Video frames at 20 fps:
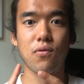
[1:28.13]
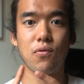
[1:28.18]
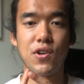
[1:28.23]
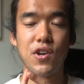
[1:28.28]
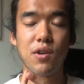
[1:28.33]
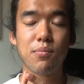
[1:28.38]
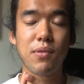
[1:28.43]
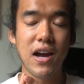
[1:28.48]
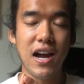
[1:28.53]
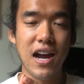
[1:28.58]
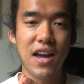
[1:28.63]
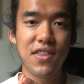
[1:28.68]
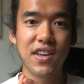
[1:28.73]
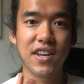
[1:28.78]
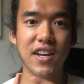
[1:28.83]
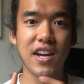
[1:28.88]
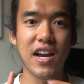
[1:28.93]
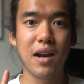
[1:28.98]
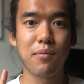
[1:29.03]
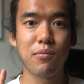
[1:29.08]
When you're behind
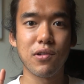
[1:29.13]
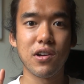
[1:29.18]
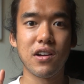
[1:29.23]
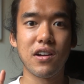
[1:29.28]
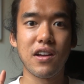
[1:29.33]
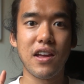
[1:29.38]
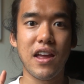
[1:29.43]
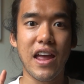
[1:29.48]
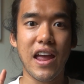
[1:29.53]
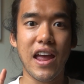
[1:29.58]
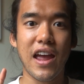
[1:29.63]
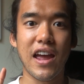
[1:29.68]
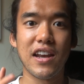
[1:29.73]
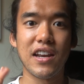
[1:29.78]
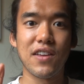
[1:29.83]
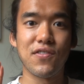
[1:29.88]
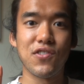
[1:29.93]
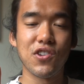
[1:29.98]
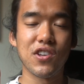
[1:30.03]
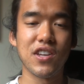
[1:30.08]
the camera,
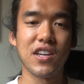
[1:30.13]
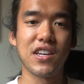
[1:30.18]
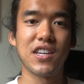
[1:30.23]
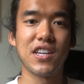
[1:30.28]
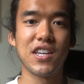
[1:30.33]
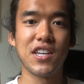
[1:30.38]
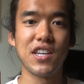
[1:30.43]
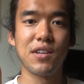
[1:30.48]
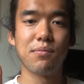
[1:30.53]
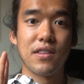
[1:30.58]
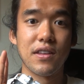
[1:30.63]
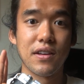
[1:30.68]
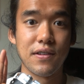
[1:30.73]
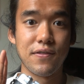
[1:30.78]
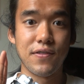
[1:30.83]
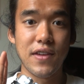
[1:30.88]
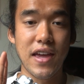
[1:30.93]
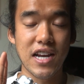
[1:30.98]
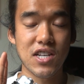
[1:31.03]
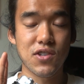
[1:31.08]
and if you can keep
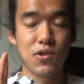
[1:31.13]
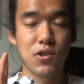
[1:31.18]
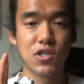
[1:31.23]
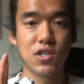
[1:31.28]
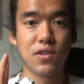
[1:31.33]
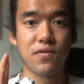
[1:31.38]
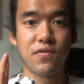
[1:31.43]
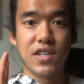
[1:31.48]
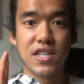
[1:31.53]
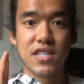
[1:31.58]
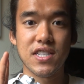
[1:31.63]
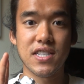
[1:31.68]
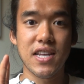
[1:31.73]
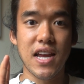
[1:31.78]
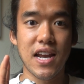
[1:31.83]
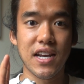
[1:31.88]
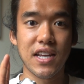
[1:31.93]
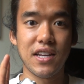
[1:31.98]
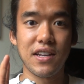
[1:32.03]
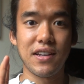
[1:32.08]
the X100V
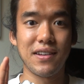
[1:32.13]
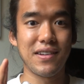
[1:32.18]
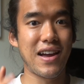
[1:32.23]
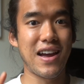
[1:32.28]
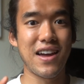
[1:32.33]
steady